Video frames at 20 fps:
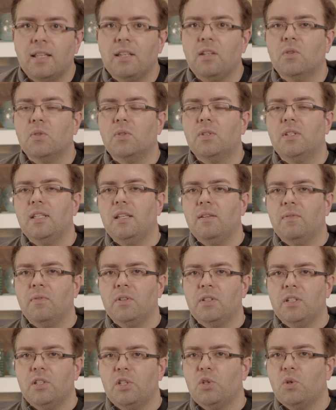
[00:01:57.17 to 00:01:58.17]
that you'll see
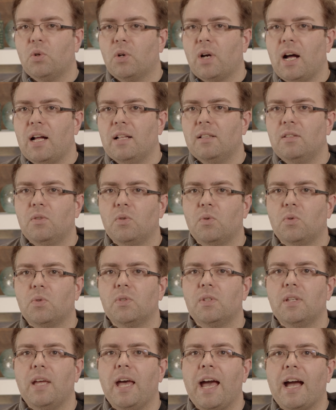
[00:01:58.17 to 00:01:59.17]
for digital consoles